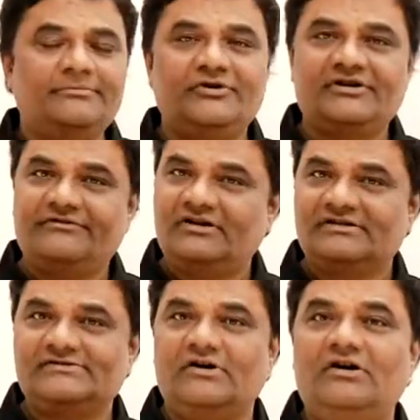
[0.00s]
computer
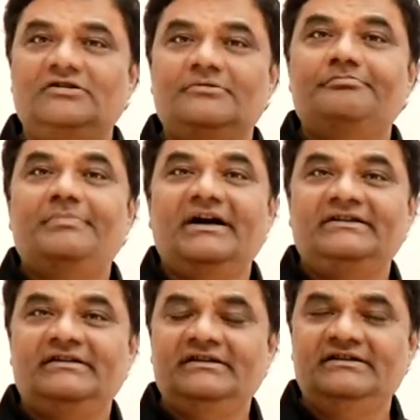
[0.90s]
works on a
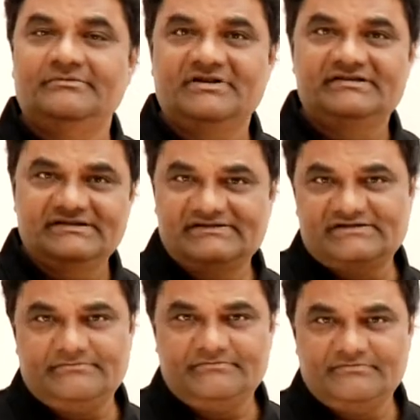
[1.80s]
binary number system.